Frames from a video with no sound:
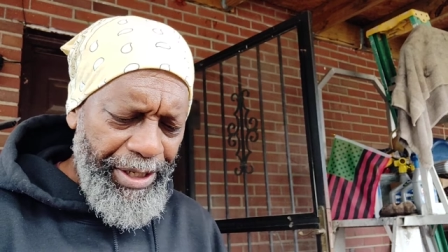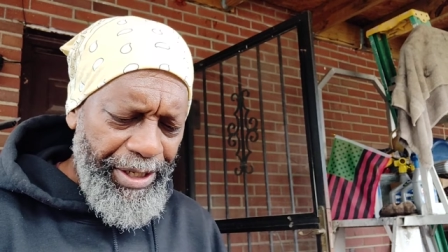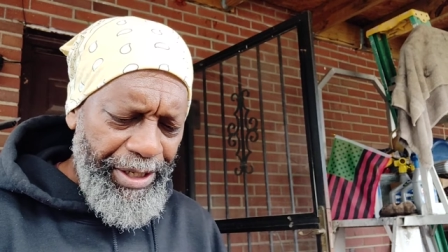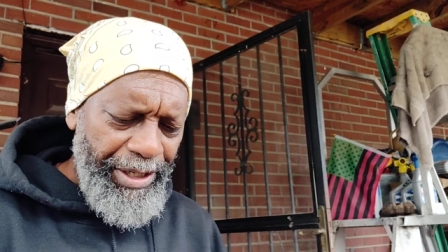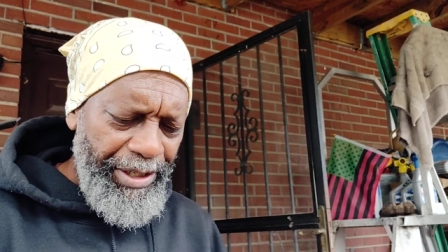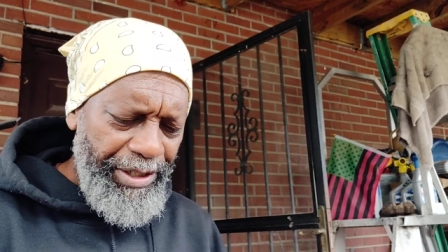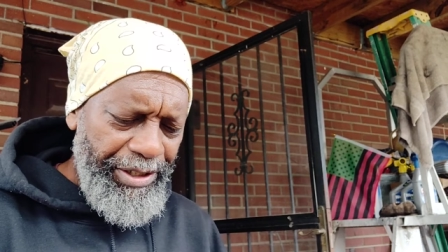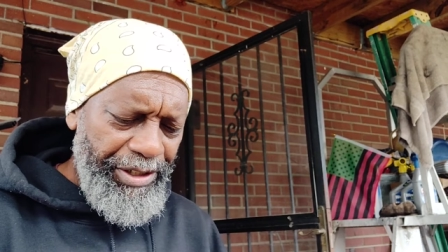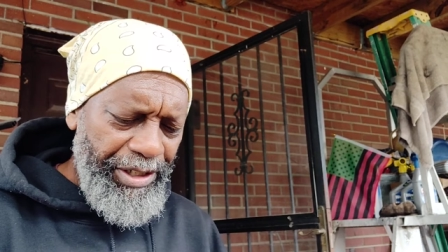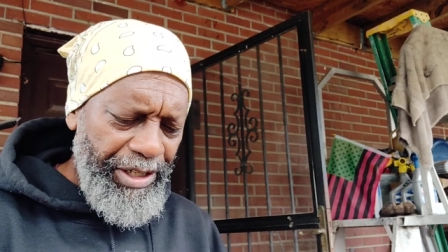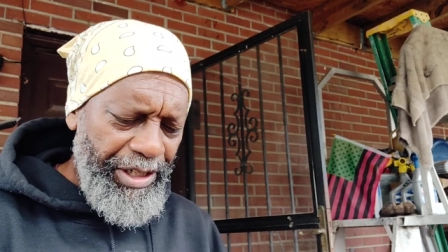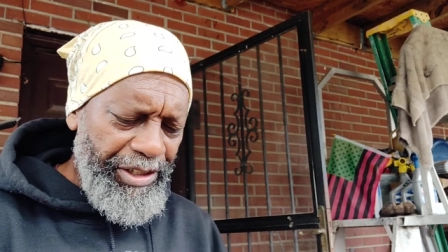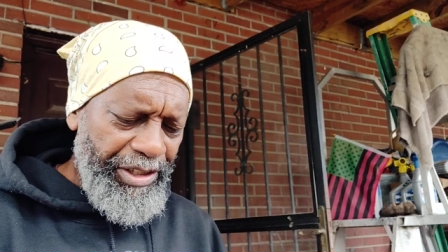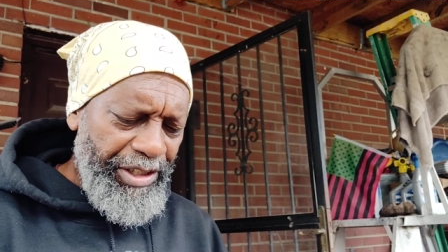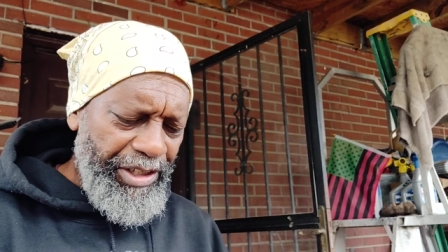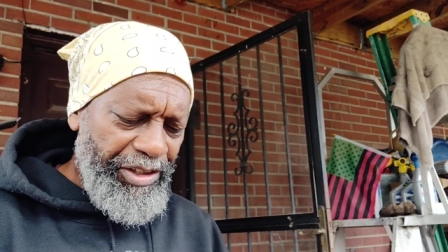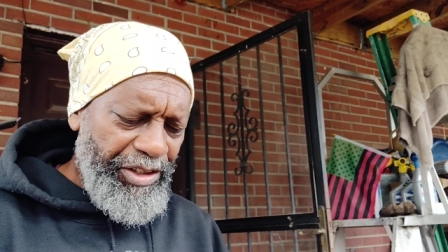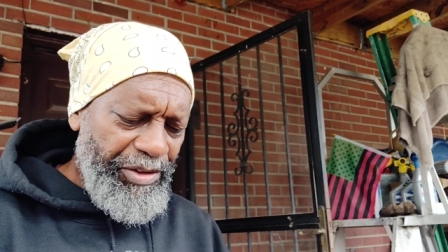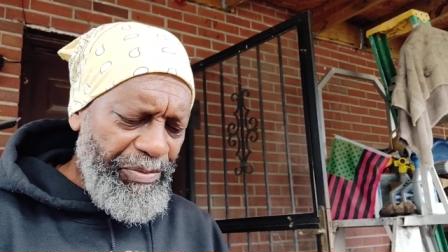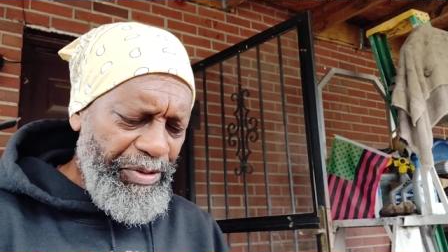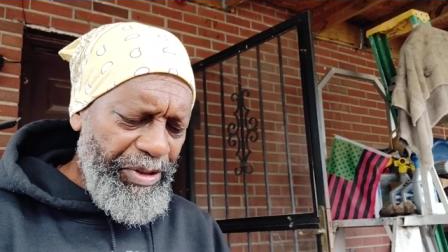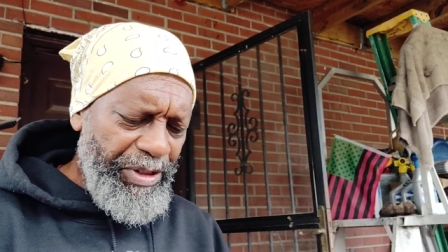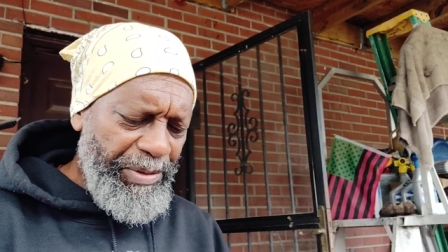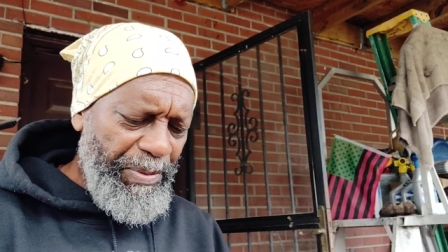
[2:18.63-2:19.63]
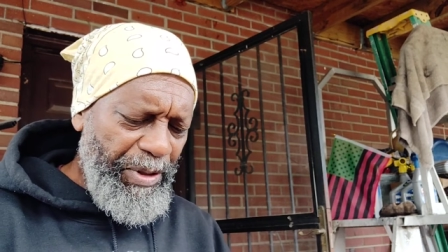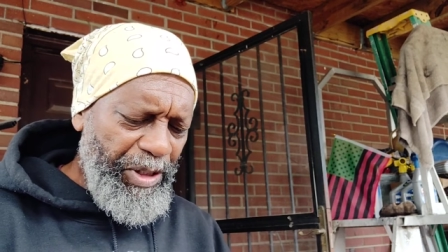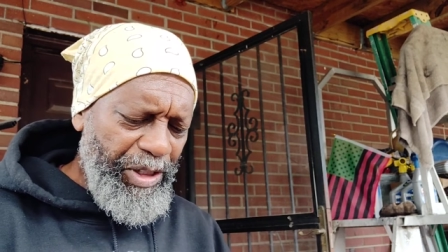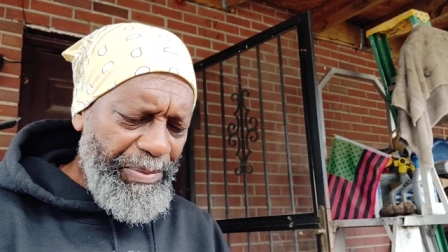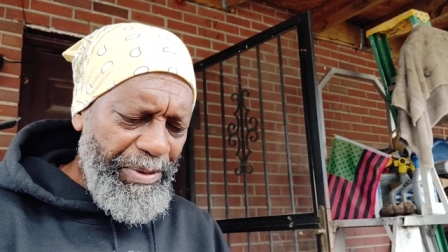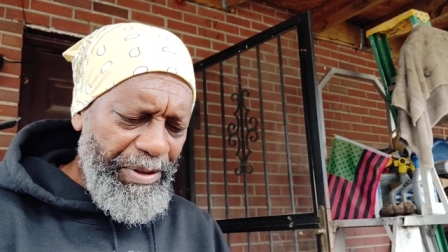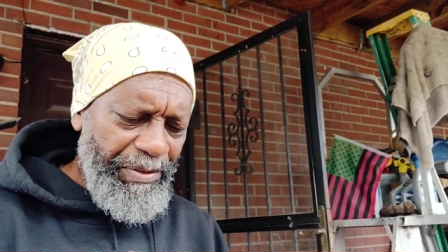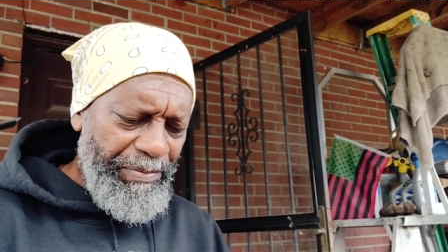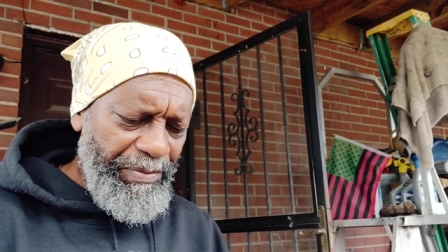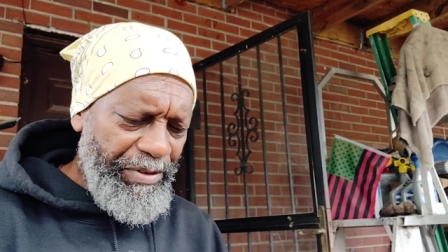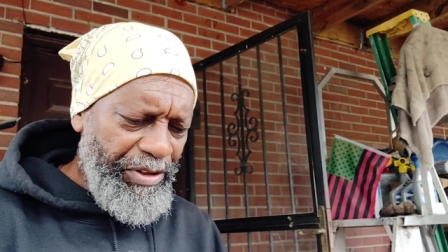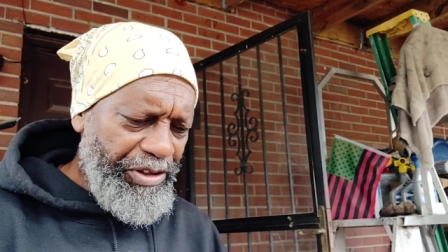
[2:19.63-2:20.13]
It, it, it was supposed
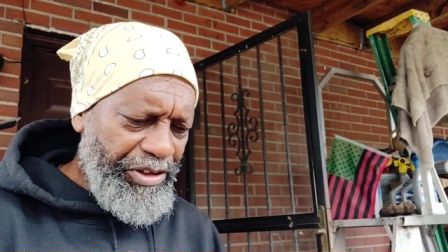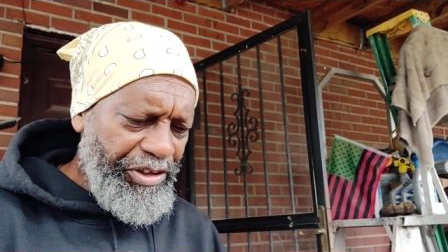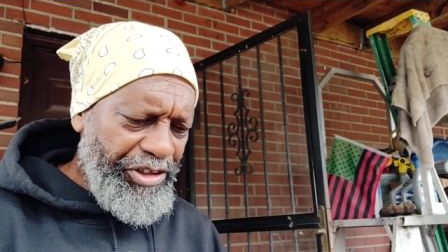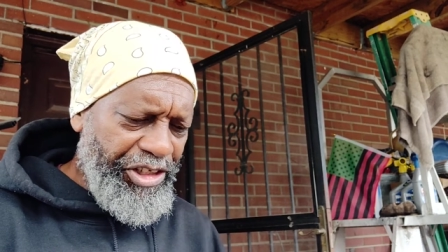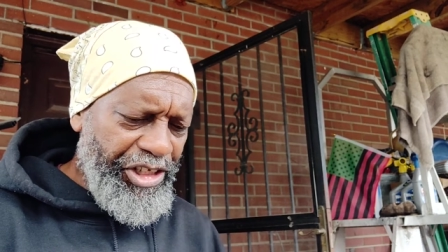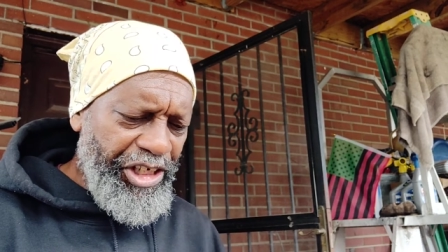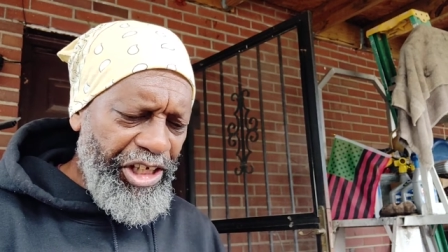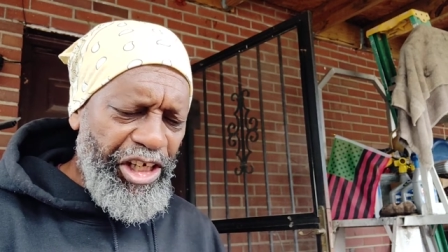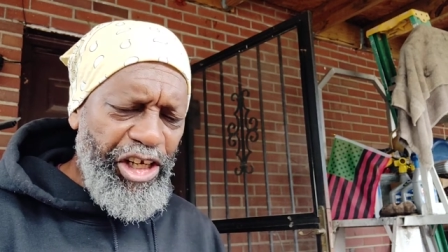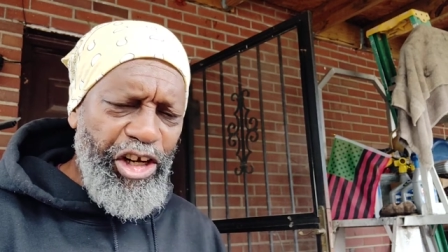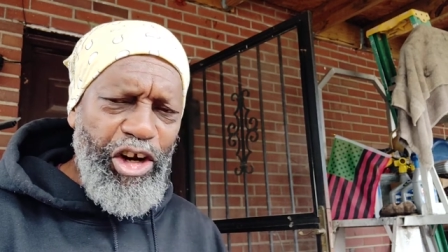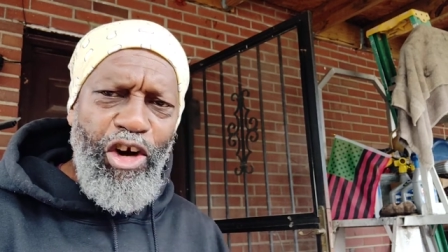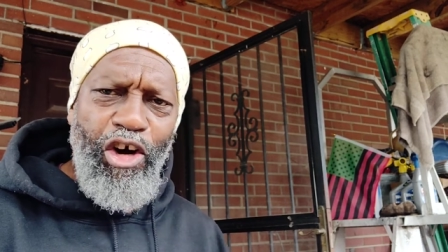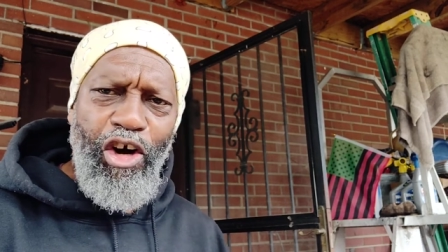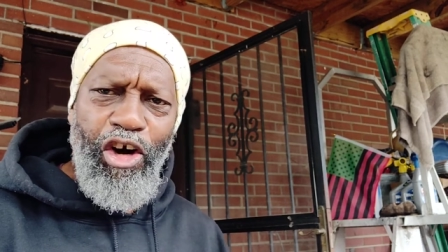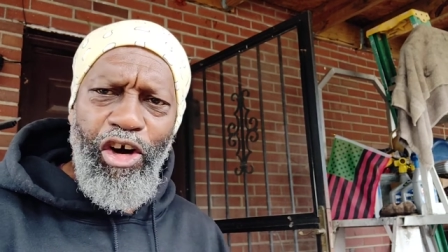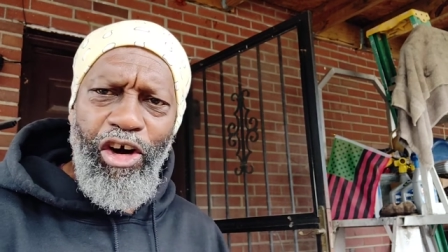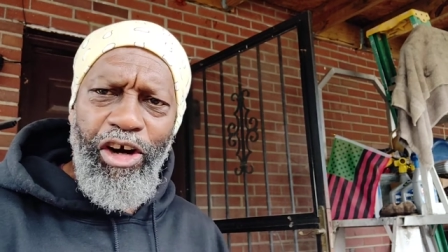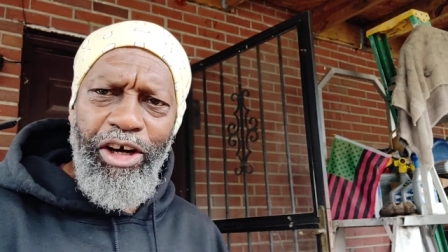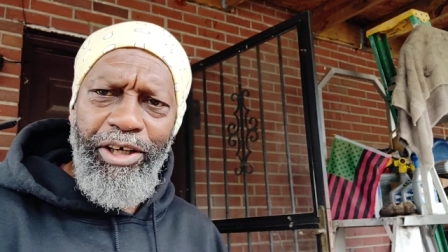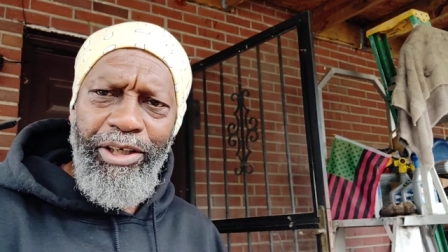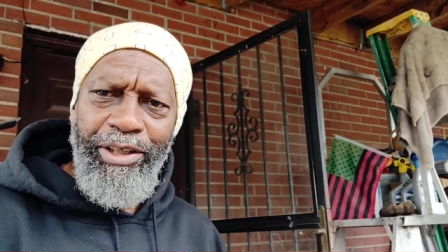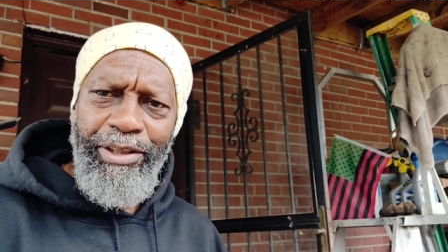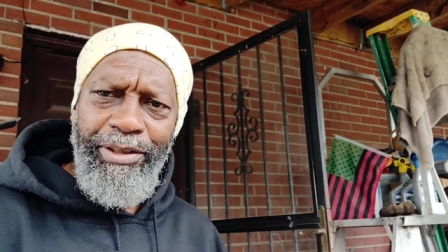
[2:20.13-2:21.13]
to be chillier.